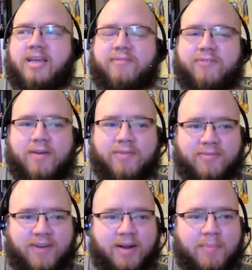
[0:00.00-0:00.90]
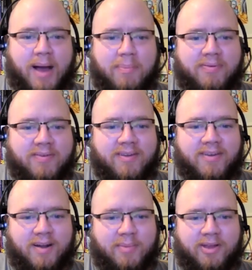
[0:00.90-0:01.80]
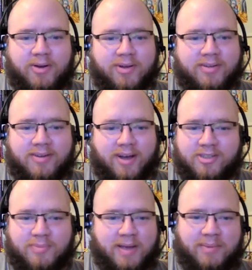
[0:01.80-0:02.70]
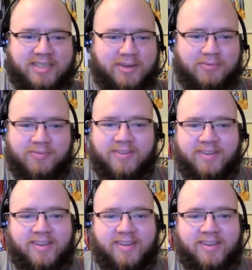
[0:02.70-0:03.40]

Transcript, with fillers: taking forever to find a map, and I'm like, you know what? I'll just make it myself.